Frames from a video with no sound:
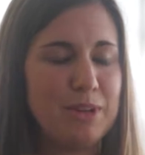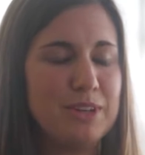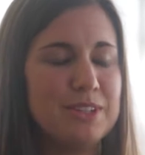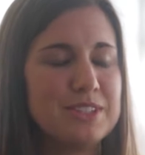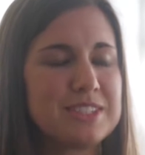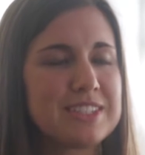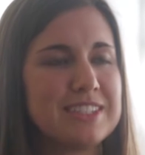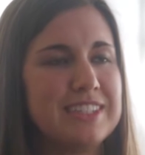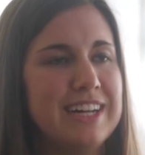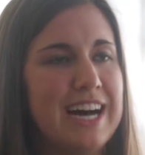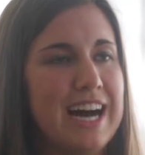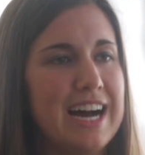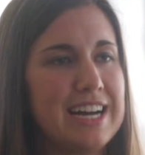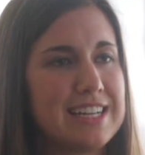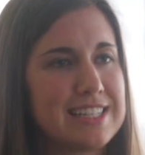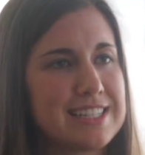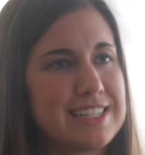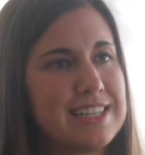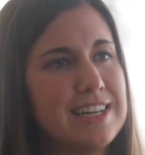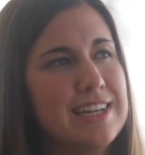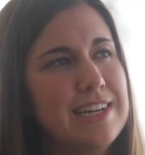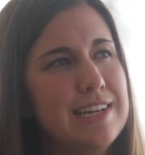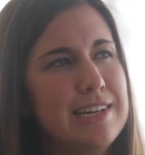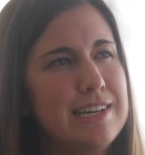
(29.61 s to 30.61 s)
Beail's
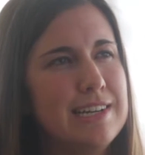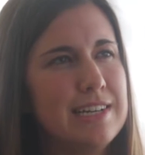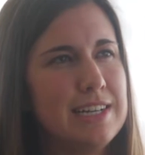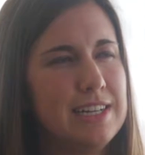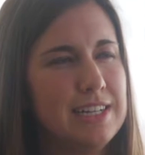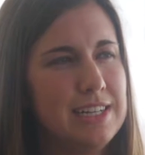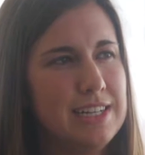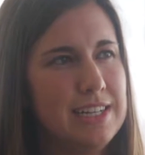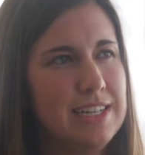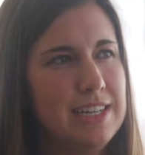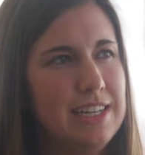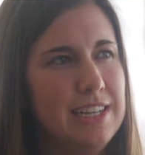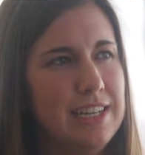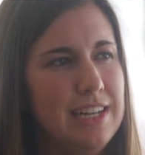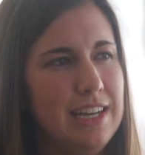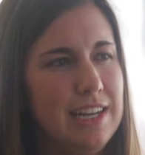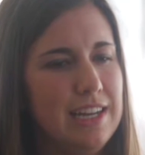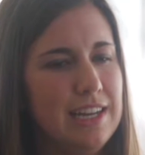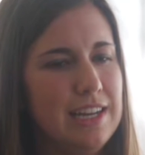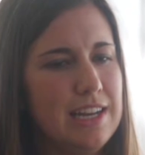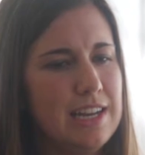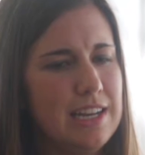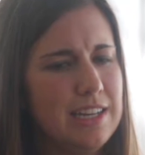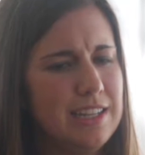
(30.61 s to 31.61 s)
class
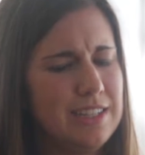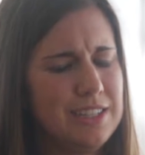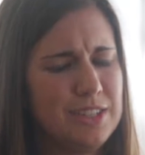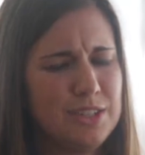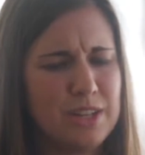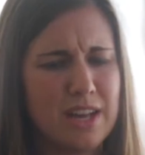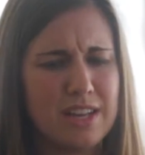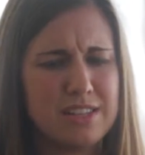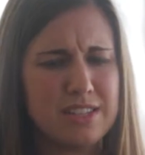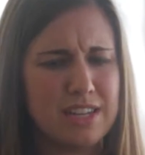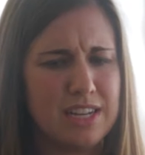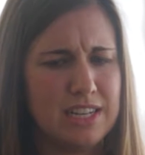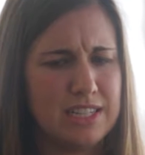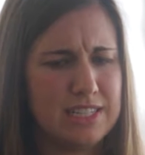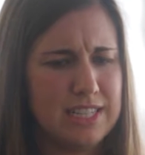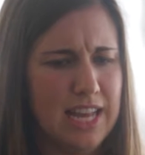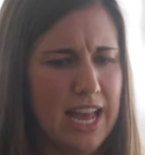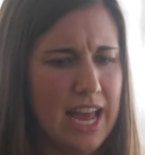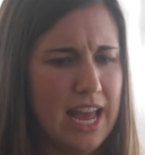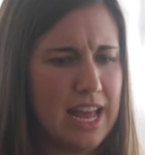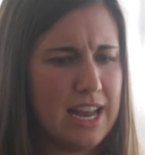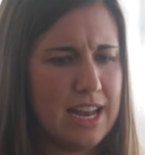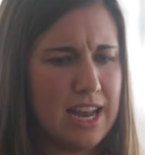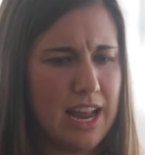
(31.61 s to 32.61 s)
in
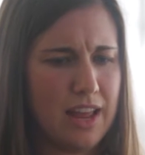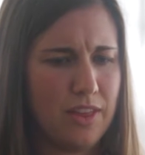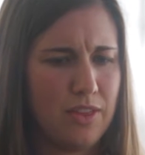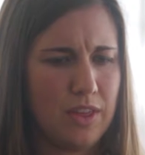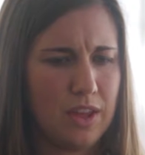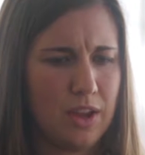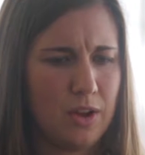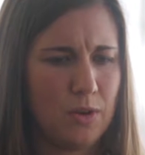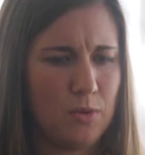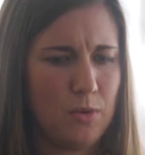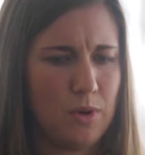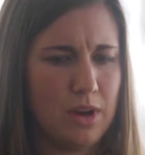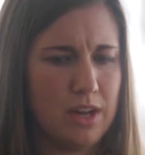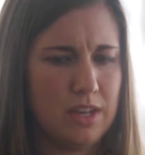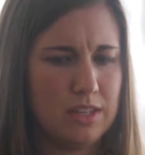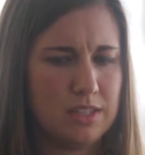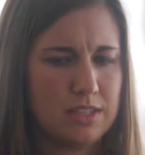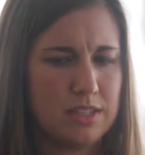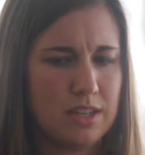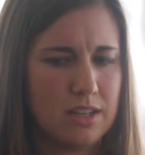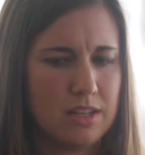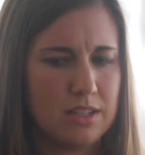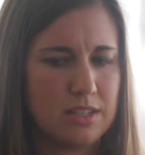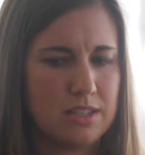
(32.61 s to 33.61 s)
2010, I think it
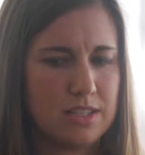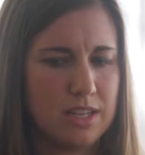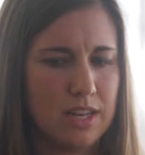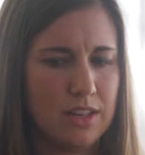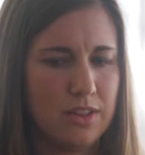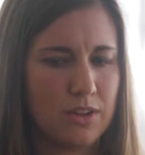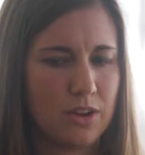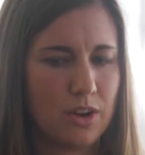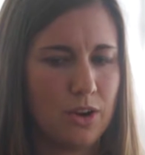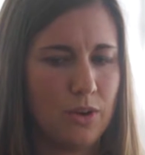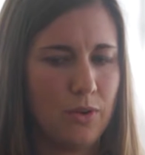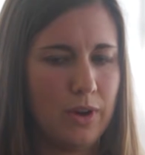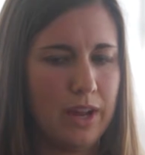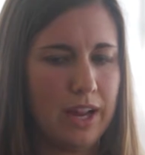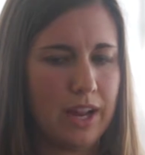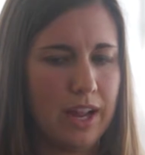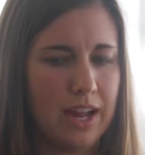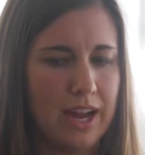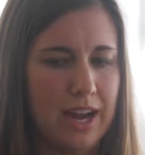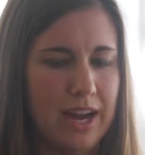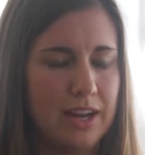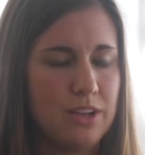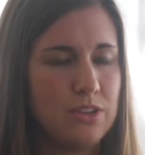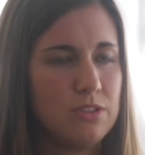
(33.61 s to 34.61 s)
was, sitting there
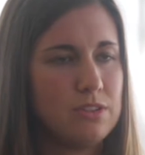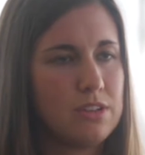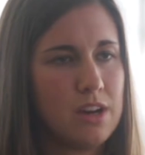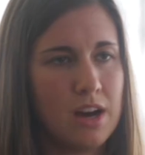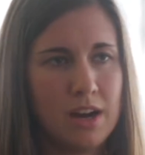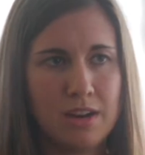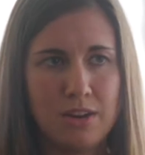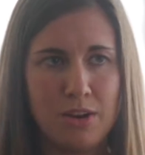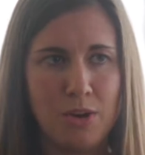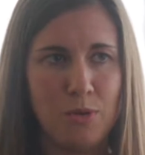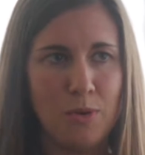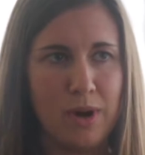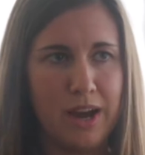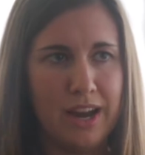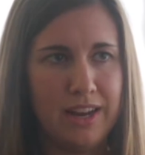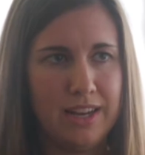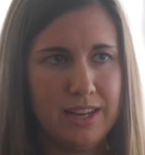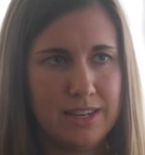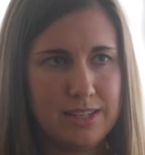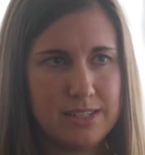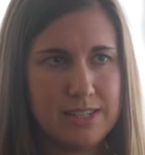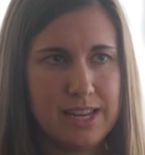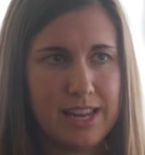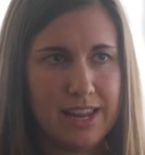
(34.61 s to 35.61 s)
going, I do not know why I
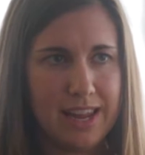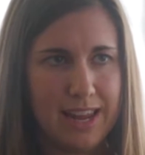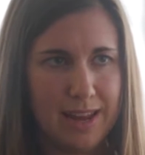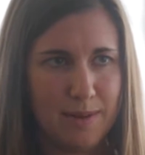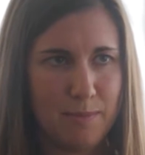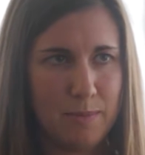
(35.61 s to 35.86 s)
need to take